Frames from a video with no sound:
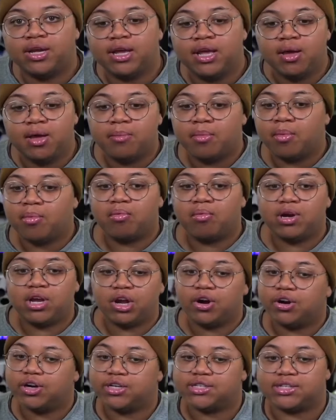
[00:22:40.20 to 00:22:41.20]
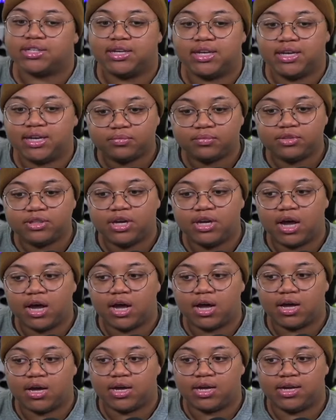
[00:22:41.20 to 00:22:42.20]
Remember when he hurt his knee,
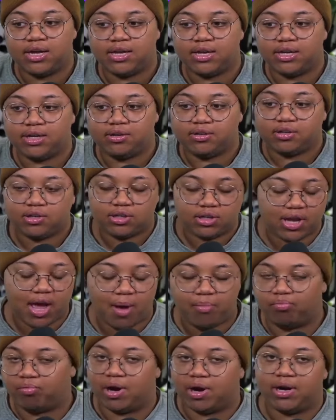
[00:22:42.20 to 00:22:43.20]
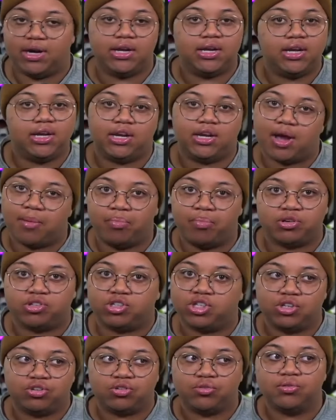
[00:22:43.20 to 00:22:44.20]
he kept running, he kept
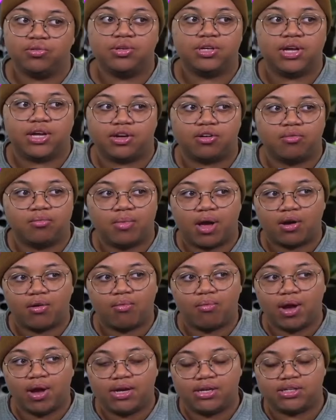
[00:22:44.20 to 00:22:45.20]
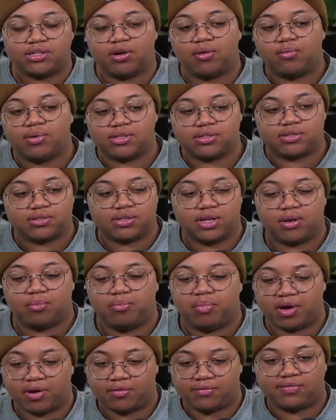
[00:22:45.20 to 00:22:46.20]
pushing through, like, no matter what. He's always like
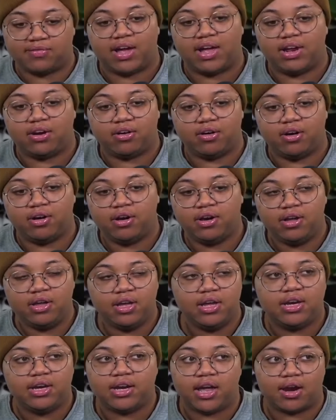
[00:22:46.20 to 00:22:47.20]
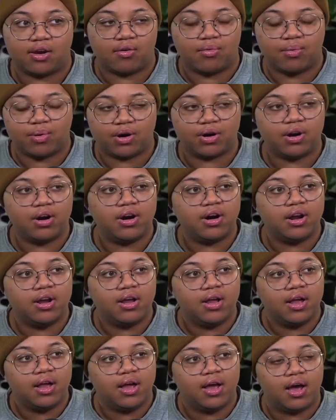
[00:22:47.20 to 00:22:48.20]
been a fighter, not a quitter.
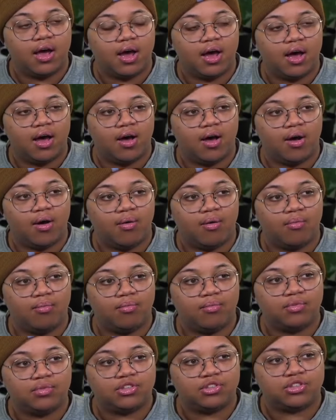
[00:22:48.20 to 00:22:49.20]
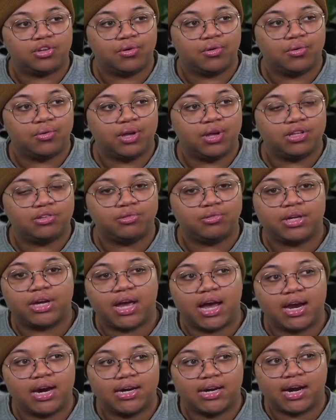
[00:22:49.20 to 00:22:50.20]
So it's really
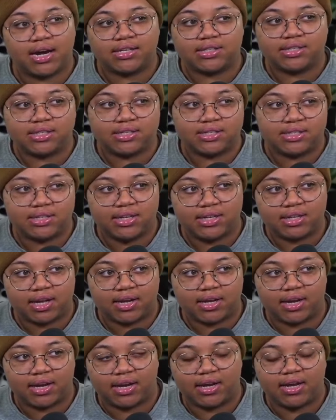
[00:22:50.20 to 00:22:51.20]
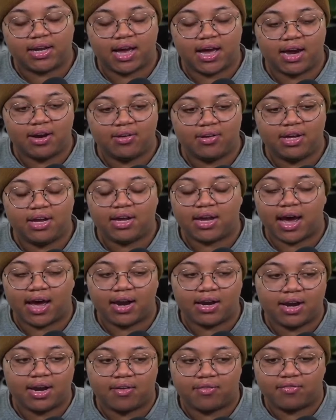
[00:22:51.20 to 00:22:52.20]
kind of nice to see that, like, he kind of
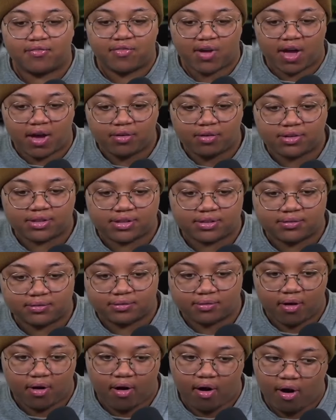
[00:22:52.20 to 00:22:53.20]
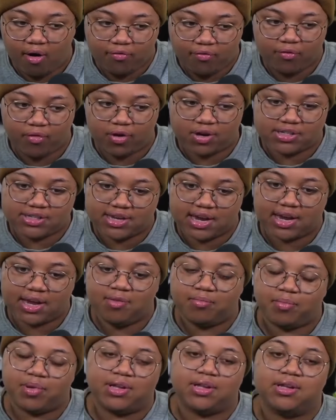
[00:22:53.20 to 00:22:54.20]
like fell off for a second, but